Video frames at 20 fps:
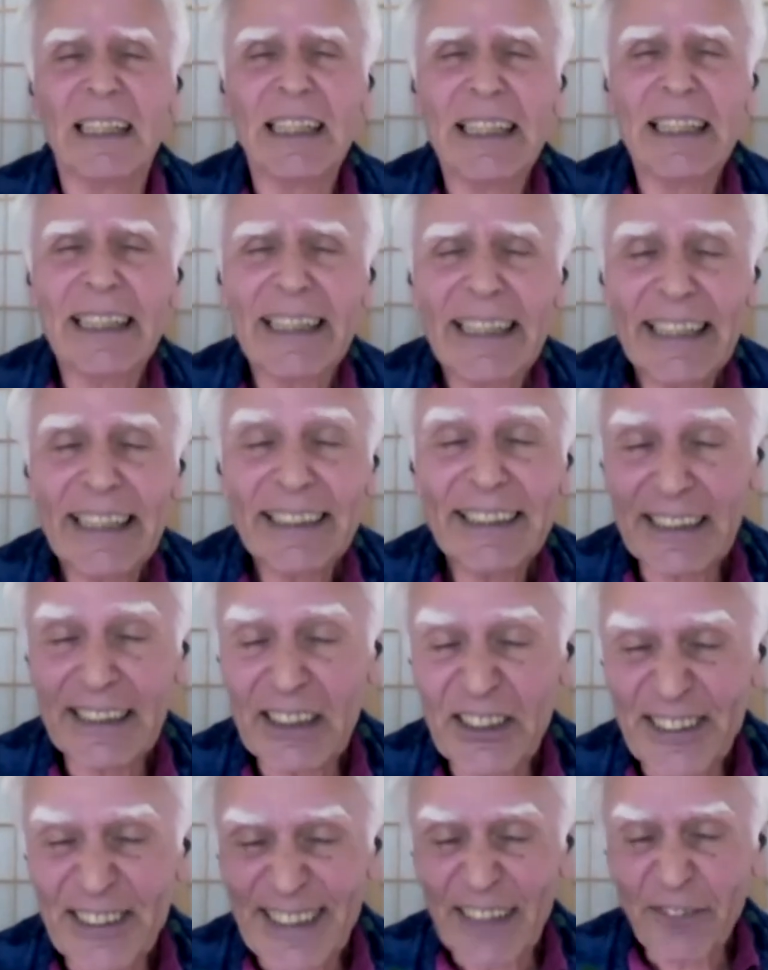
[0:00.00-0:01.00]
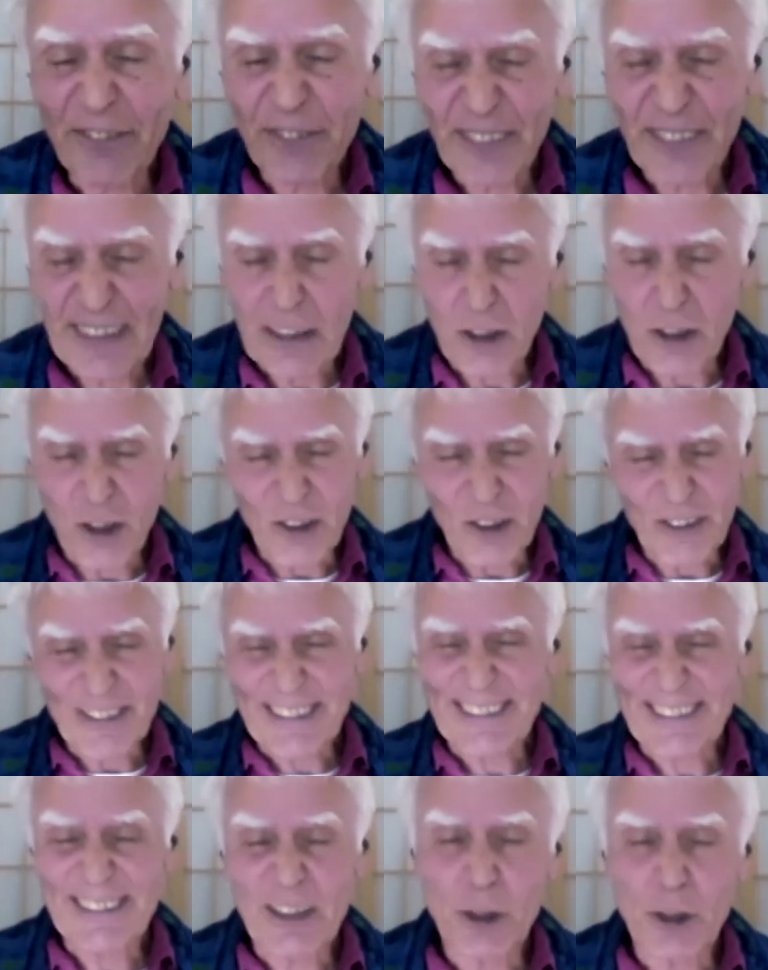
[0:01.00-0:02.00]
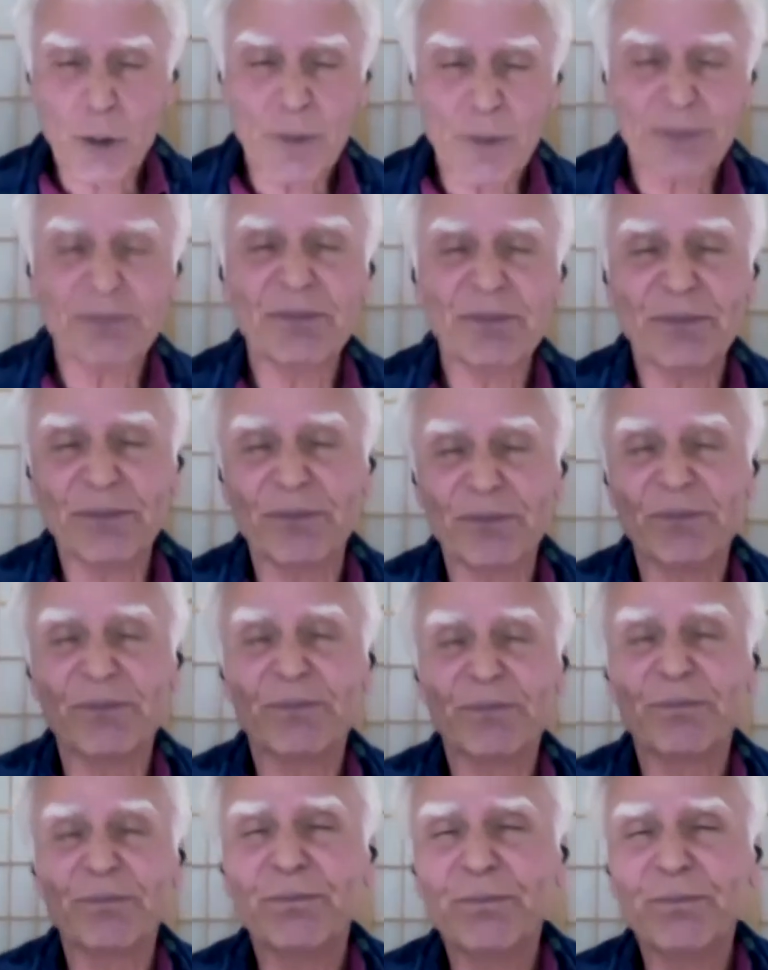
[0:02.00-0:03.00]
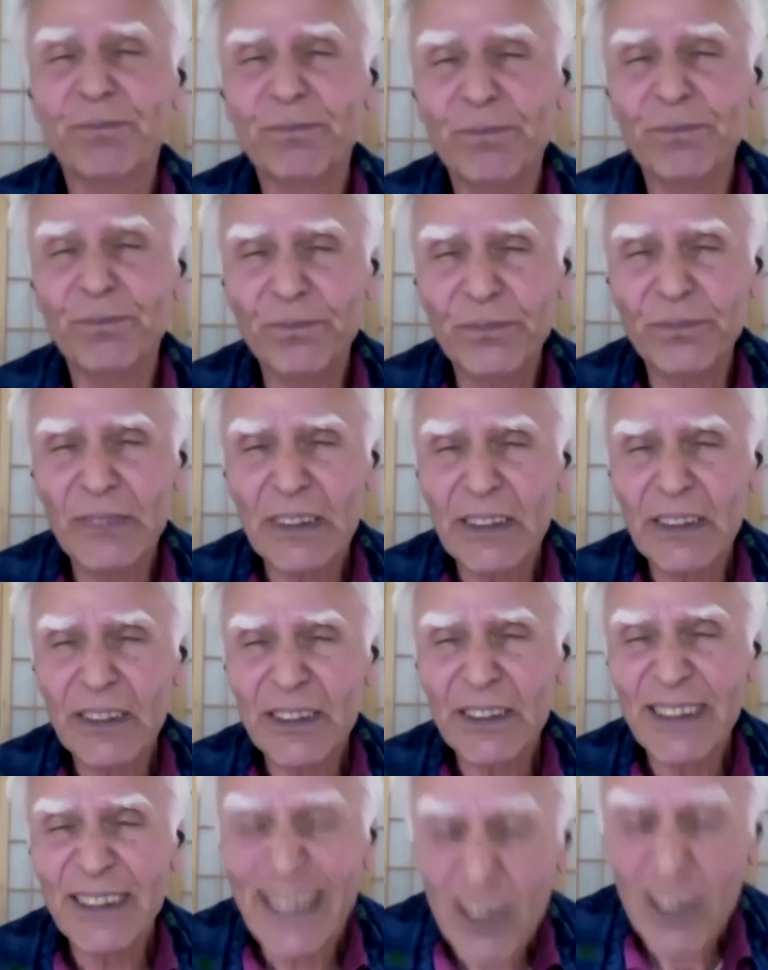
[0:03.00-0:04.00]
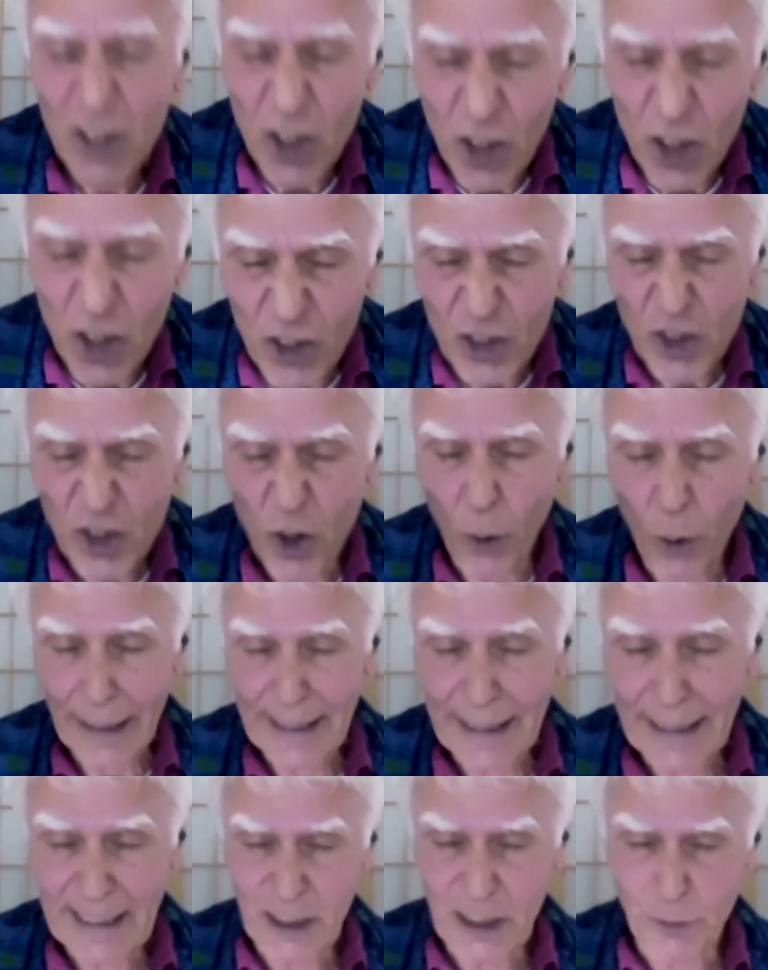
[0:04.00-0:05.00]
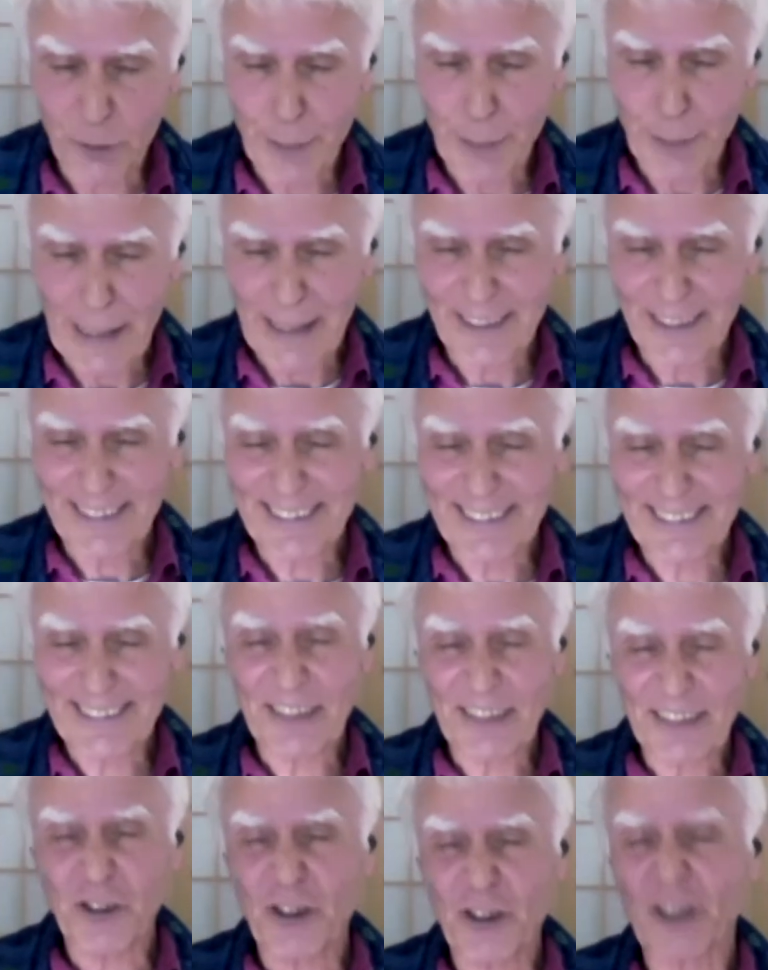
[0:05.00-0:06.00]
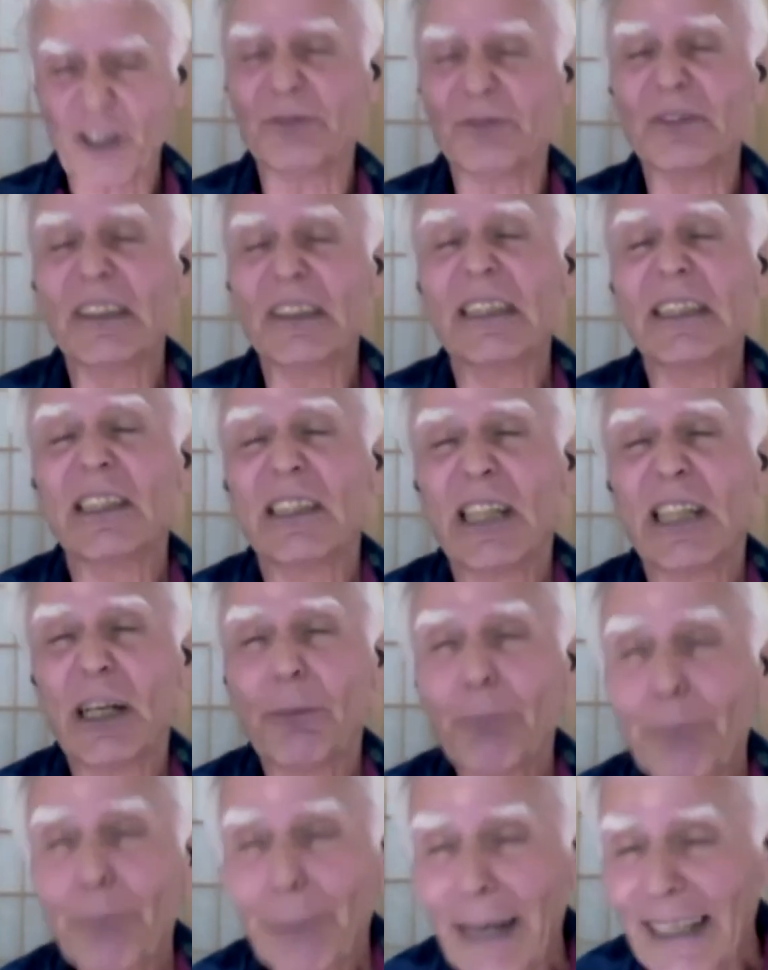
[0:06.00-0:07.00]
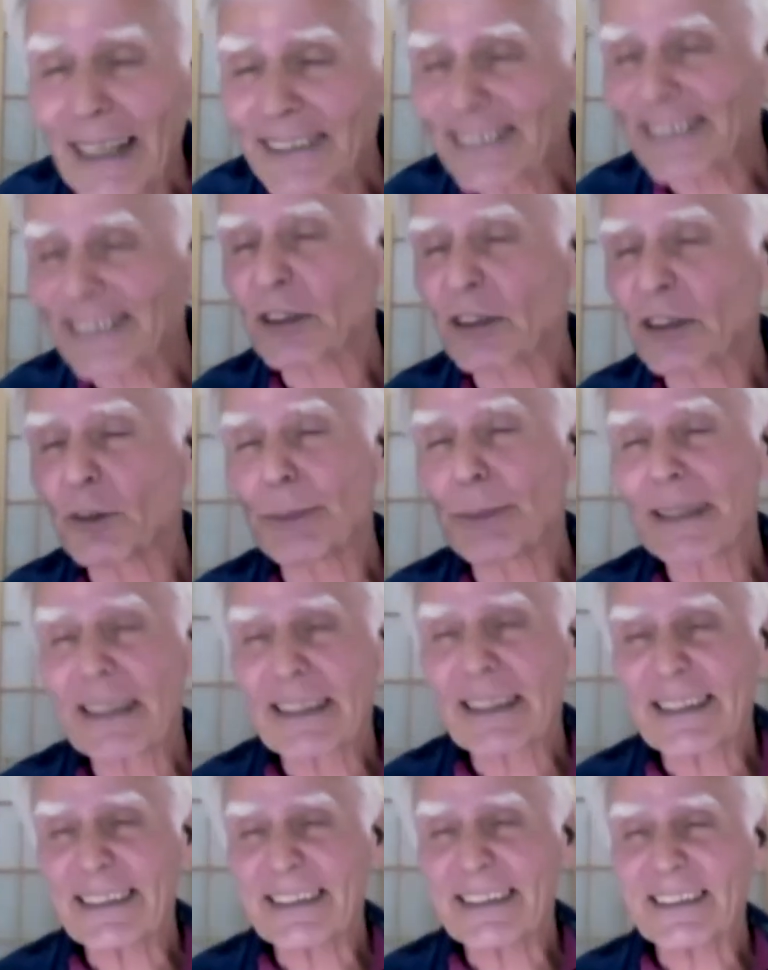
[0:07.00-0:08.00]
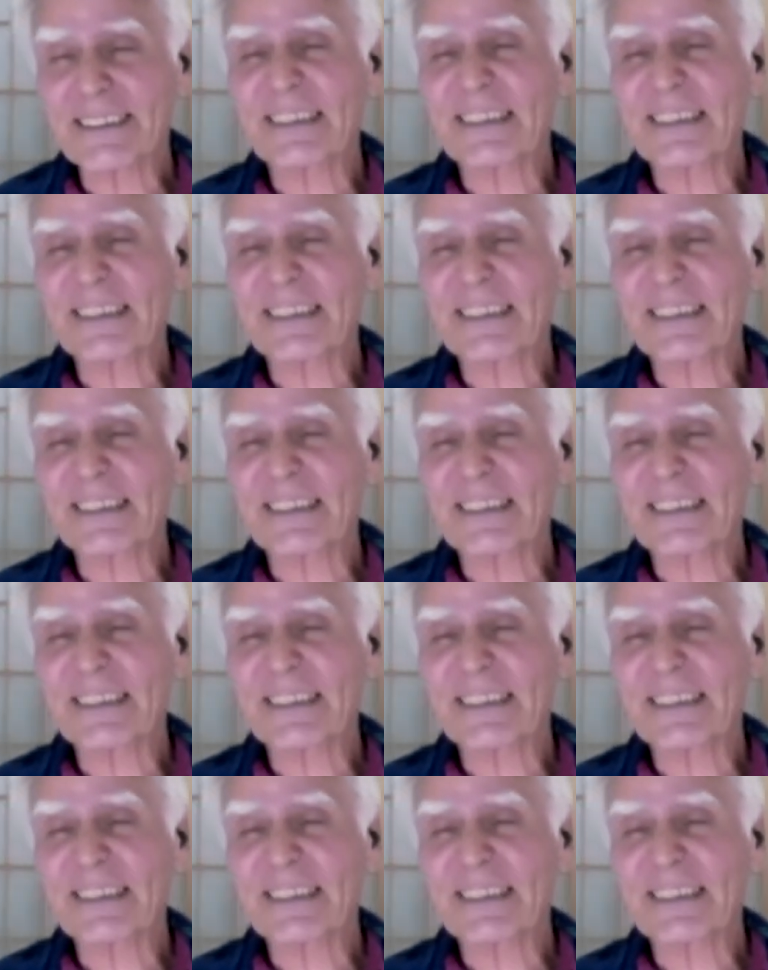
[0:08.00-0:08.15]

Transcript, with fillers: It is difficult to mm, mm, talk about such a pattern because